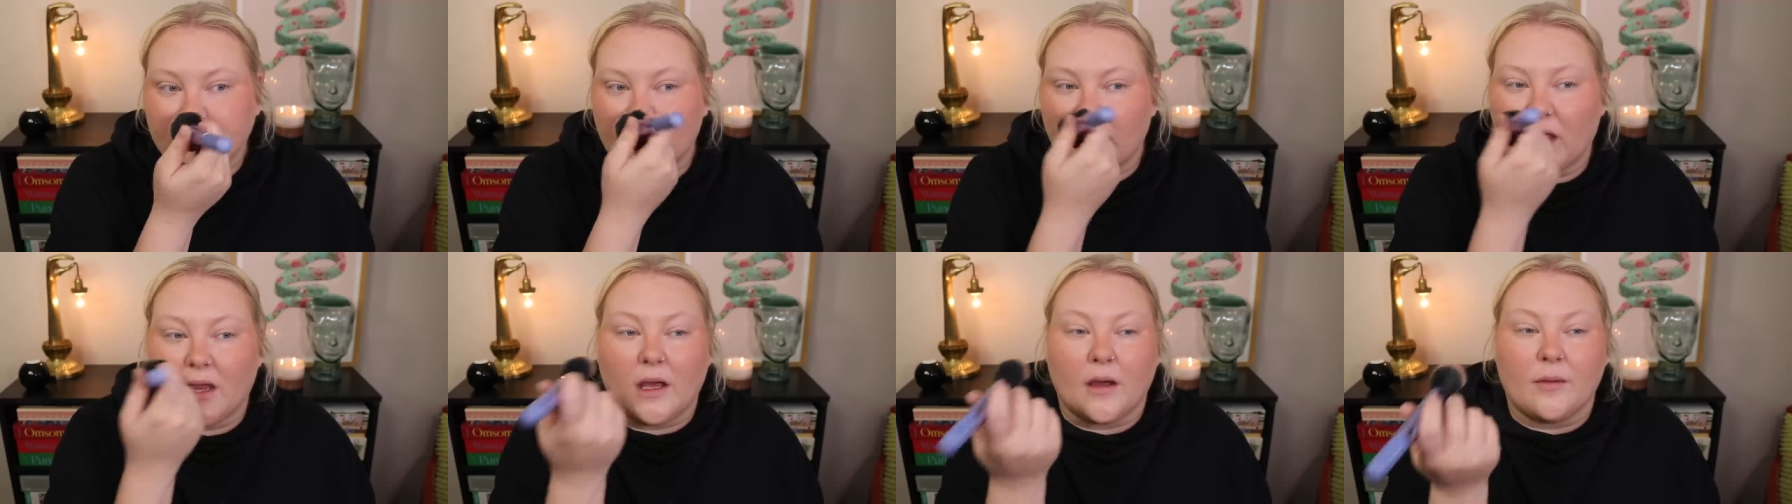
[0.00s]

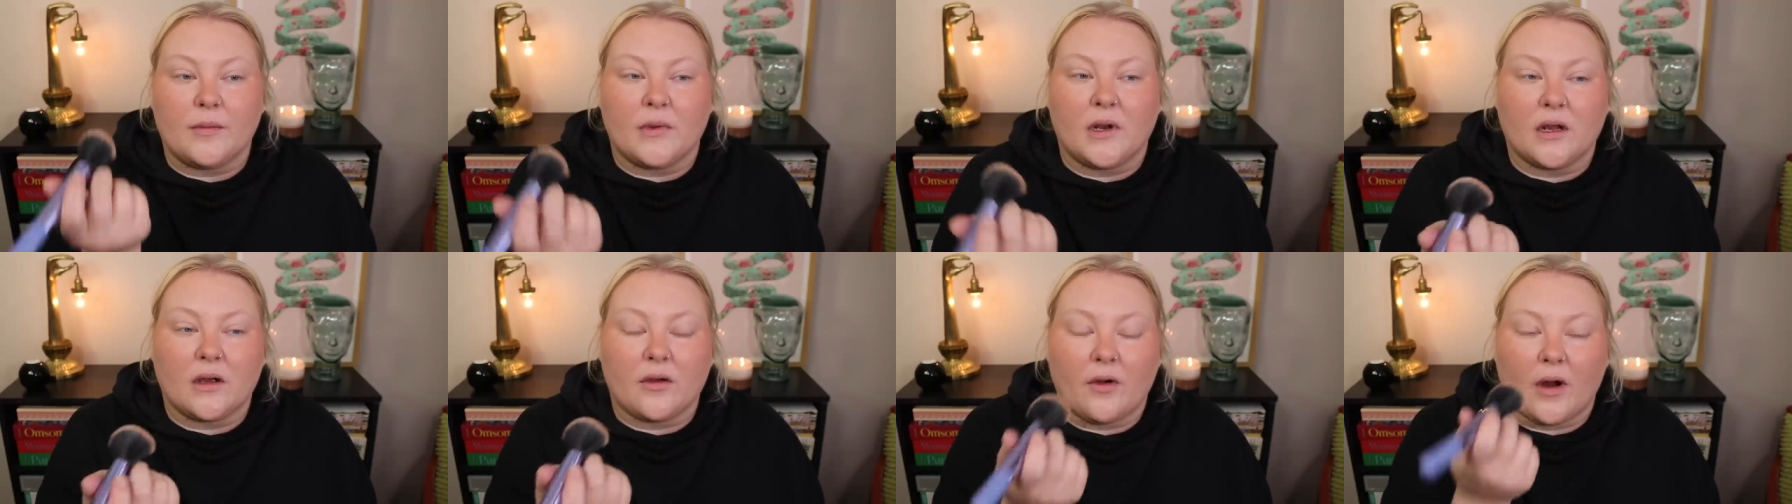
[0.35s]
like I'm
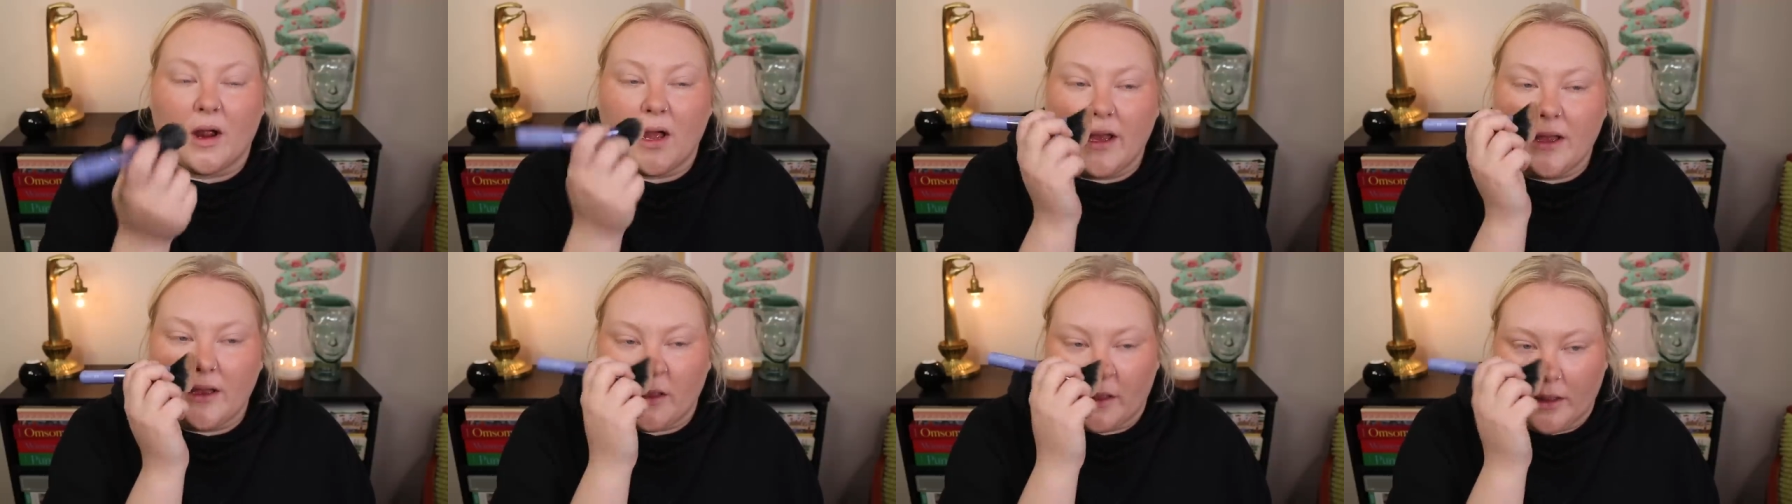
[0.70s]
gonna
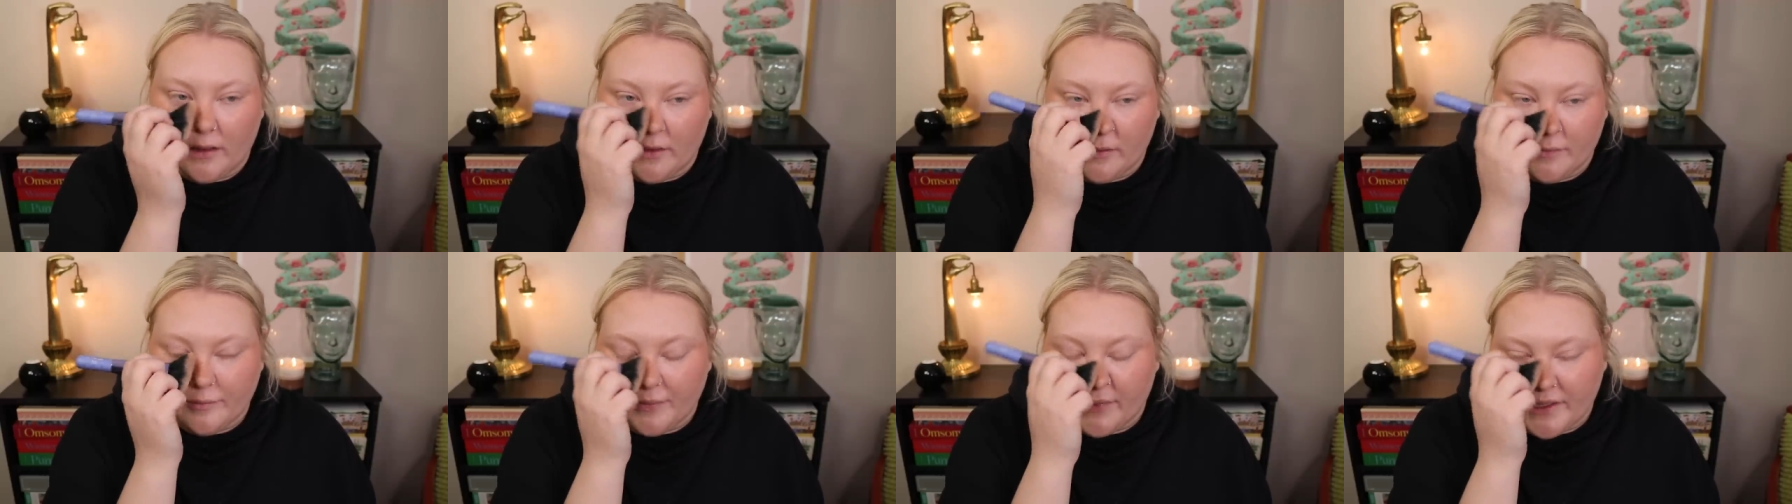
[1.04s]
cry
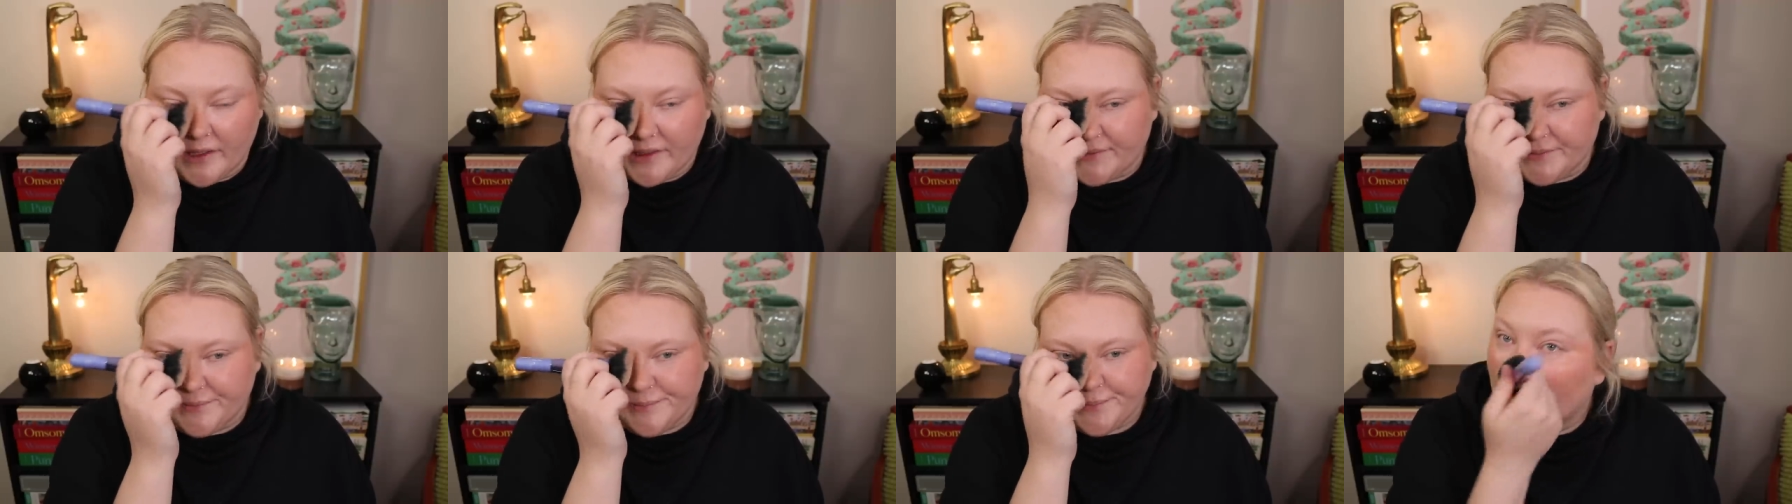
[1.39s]
again,
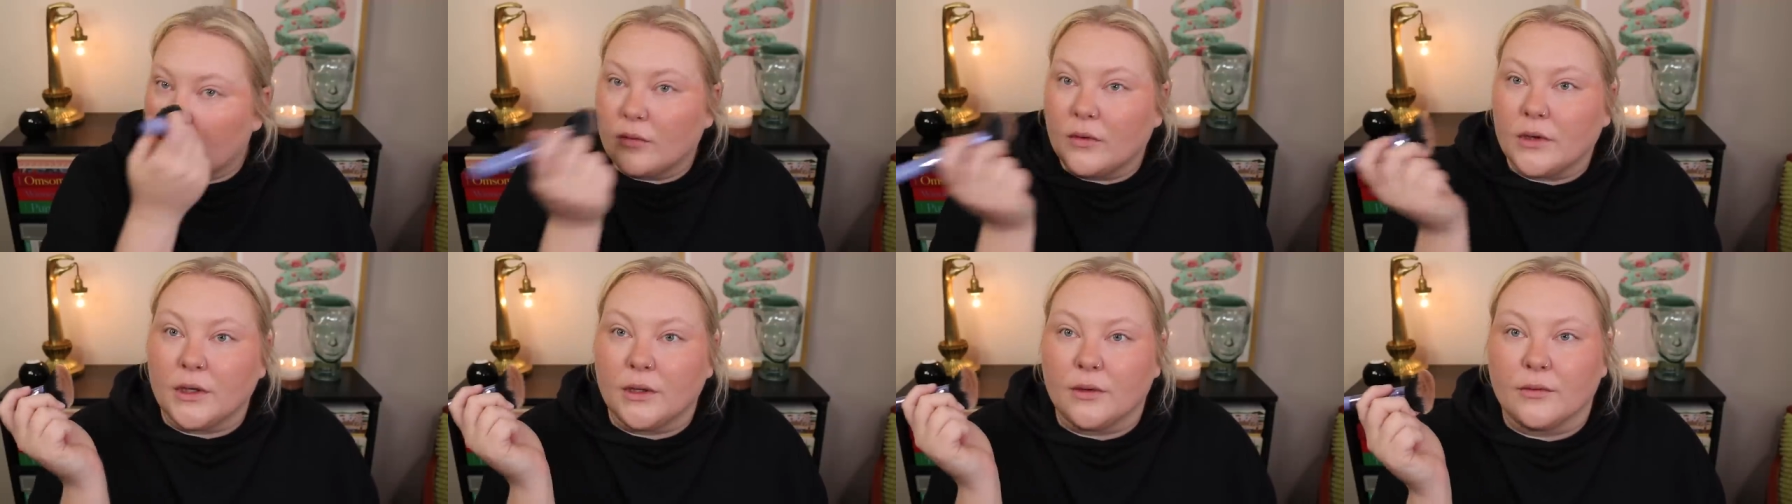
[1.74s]
but
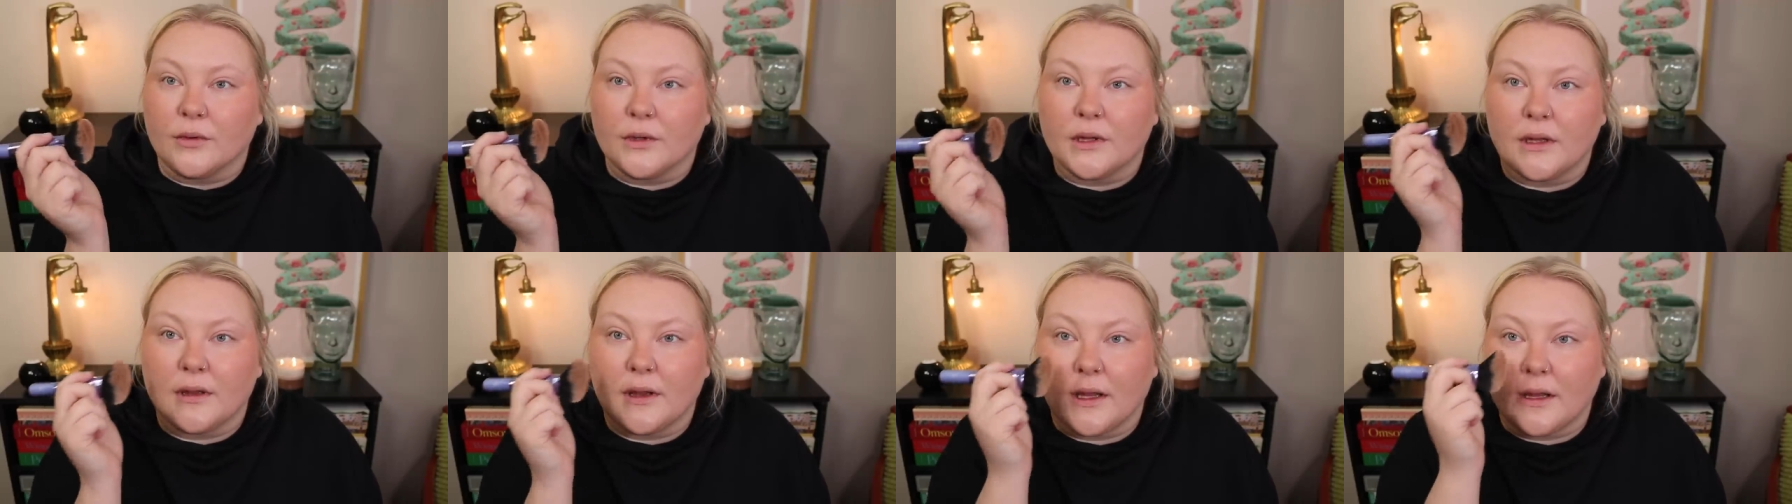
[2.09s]
when you
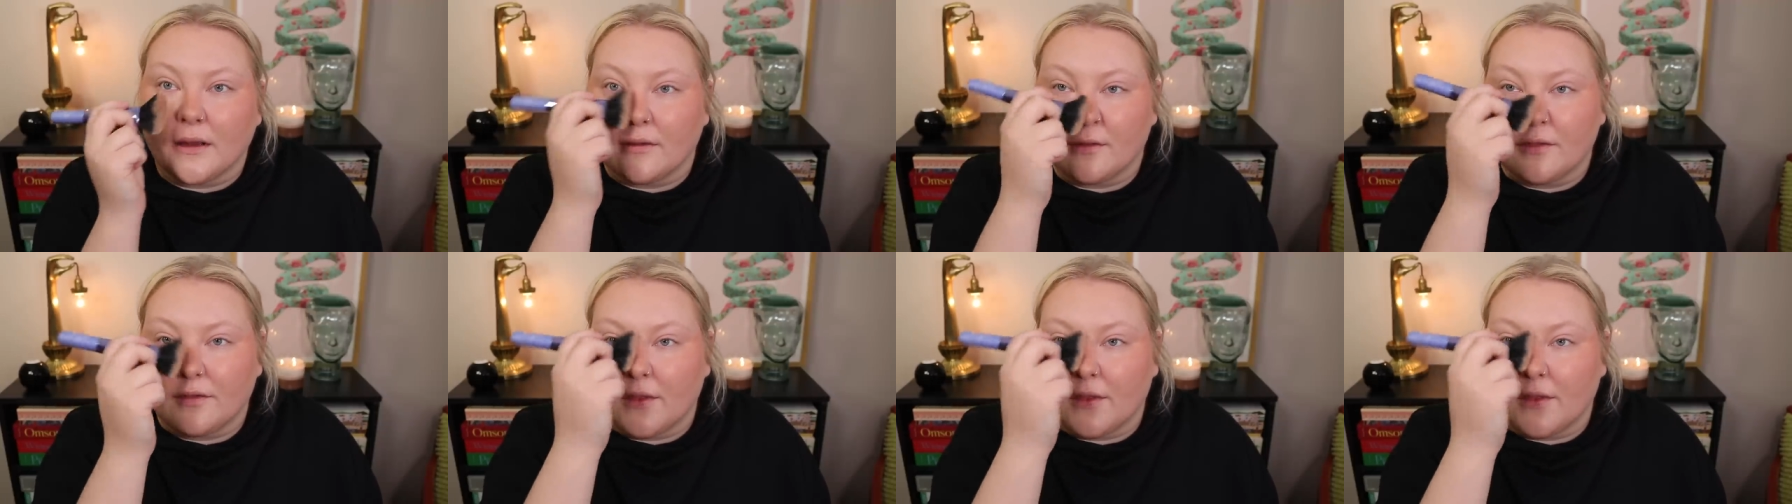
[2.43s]
really like